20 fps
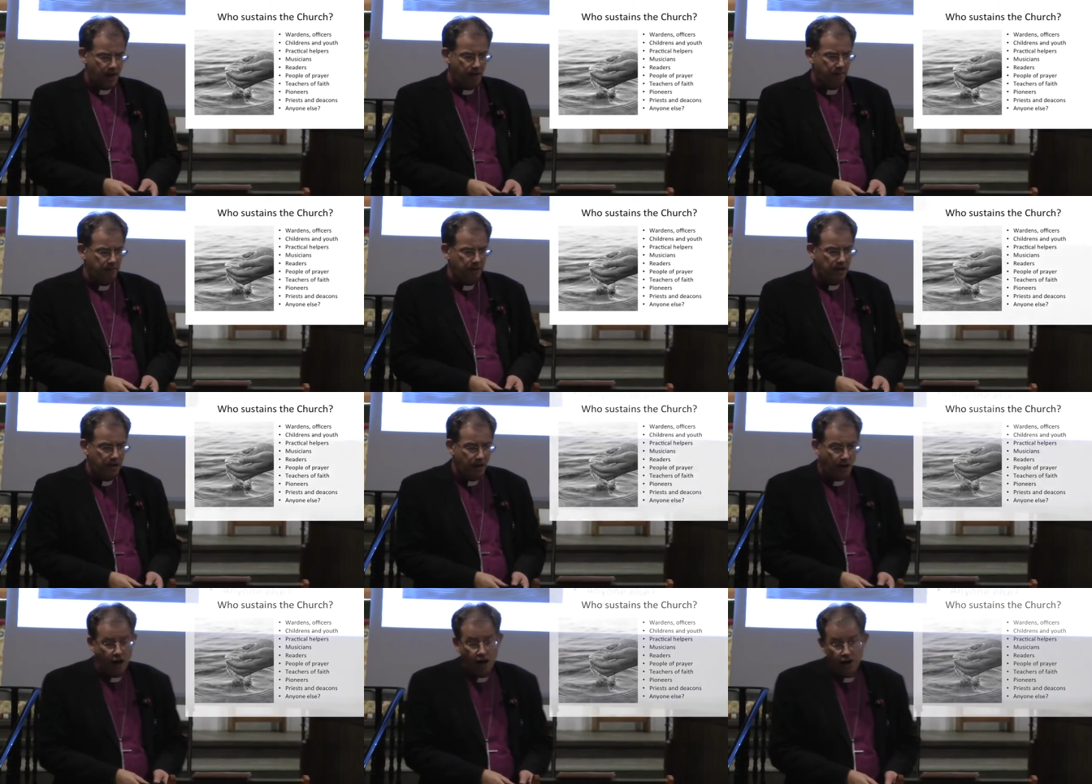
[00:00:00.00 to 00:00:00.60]
And
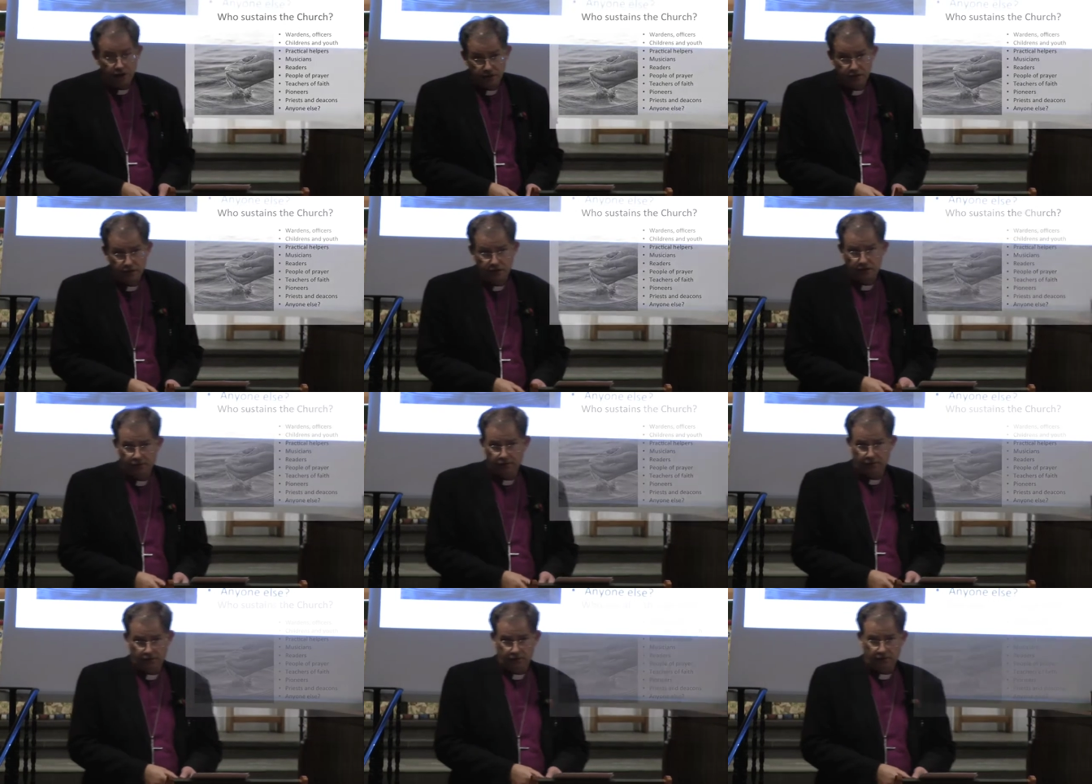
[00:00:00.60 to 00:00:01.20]
we can't do
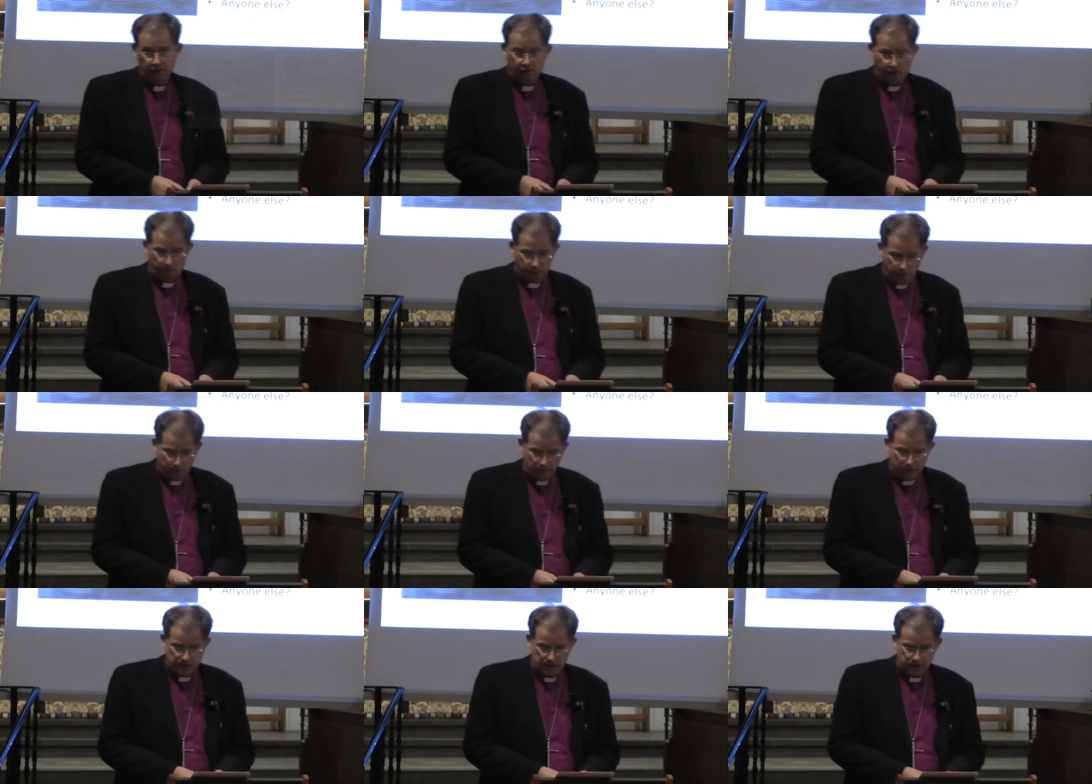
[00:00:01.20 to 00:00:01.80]
what
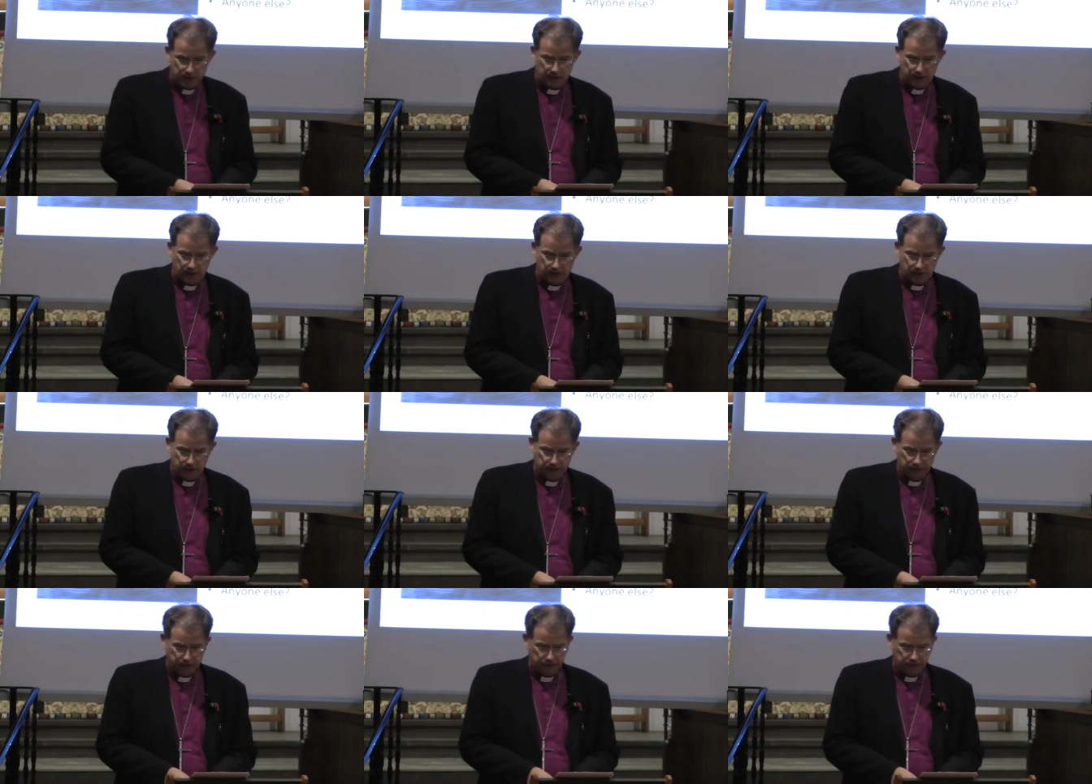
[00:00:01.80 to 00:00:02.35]
we're meant to do.